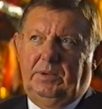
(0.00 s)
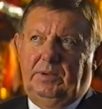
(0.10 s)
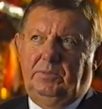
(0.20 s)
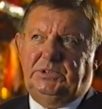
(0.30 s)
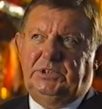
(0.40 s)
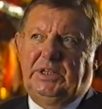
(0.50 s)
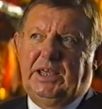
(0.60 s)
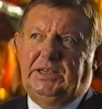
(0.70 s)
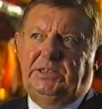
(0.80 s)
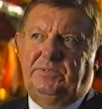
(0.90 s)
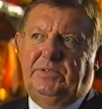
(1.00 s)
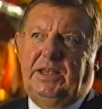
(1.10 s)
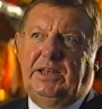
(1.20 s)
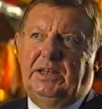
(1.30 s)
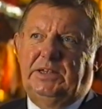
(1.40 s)
It wasn't a case of
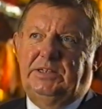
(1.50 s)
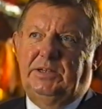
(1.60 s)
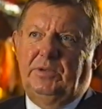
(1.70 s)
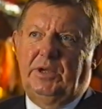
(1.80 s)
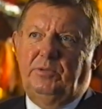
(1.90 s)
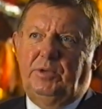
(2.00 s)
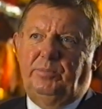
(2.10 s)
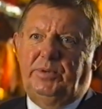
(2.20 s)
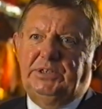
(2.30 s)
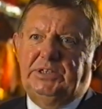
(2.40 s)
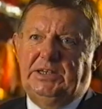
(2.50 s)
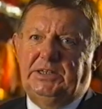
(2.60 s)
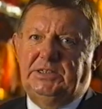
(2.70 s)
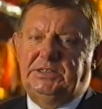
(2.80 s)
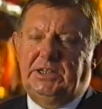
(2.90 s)
daren't letting him go, we
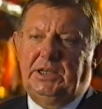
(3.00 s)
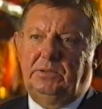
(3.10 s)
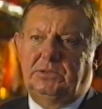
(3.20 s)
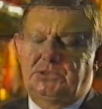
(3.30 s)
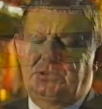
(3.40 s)
appreciated his skills.